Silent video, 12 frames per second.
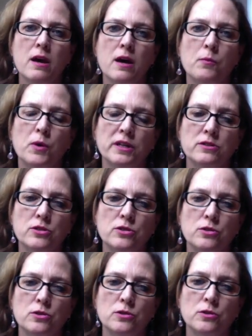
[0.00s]
Wanted
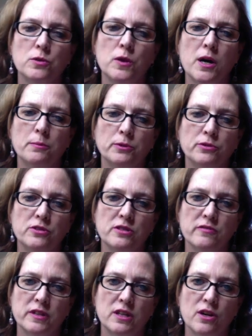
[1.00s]
to upload this
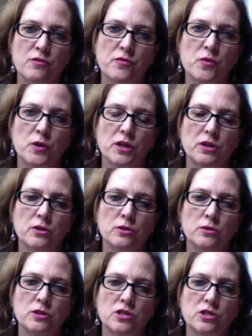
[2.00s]
video for you
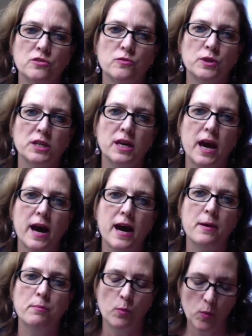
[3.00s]
to just
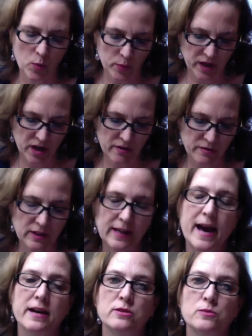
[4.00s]
recap what we covered
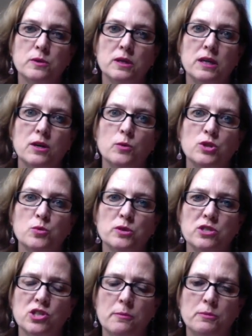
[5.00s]
last week, which was
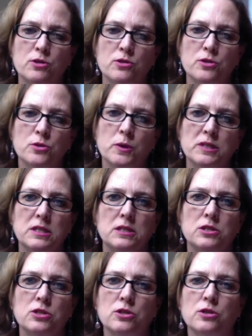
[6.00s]
chapters
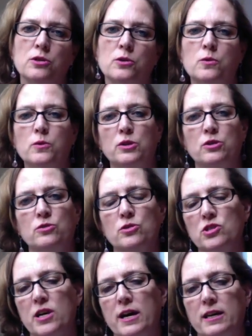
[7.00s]
22 on
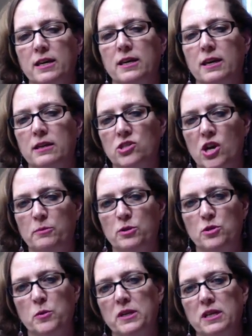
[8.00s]
newsjacking and chapter
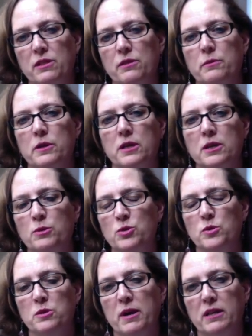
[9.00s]
23, which
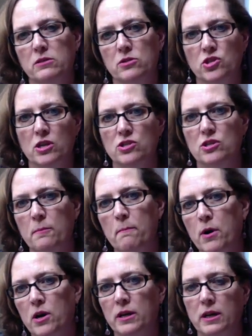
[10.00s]
was about search engine
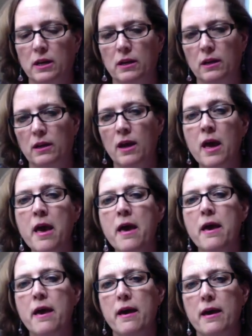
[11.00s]
marketing,
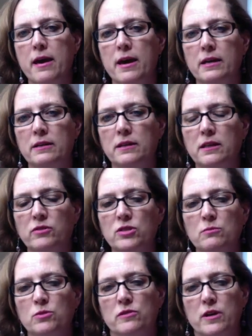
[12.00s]
and give you
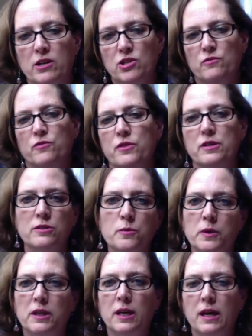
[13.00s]
some direction for this
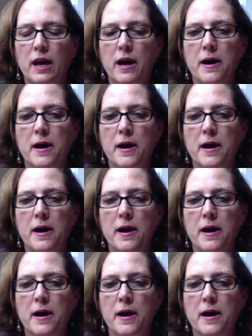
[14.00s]
week.